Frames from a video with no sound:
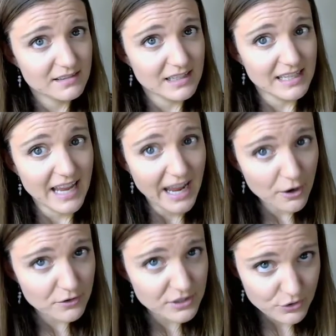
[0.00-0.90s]

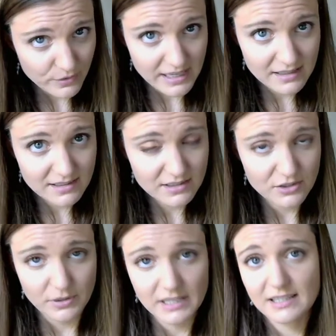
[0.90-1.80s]
inherited traits
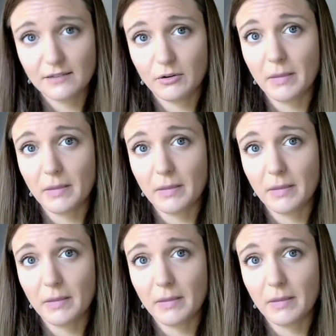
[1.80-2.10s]
that were